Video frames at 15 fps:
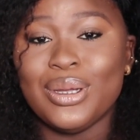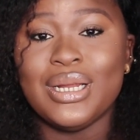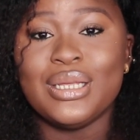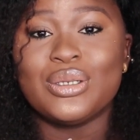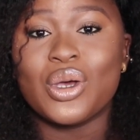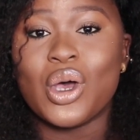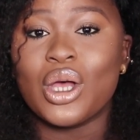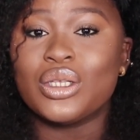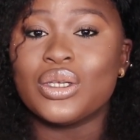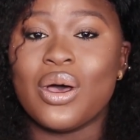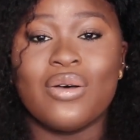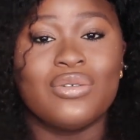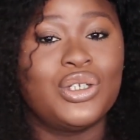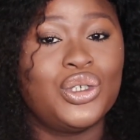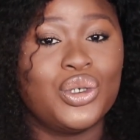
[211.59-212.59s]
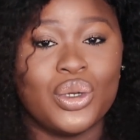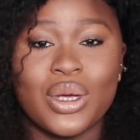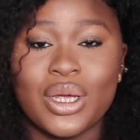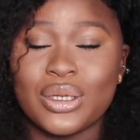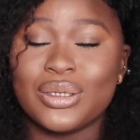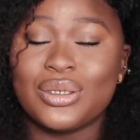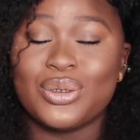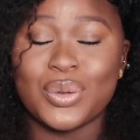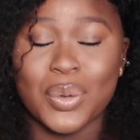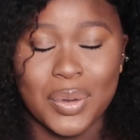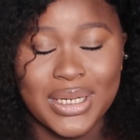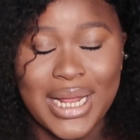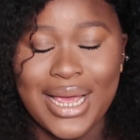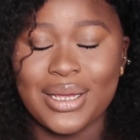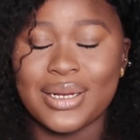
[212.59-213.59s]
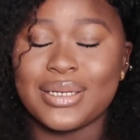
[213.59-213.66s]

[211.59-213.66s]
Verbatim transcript: you need to cut off soda,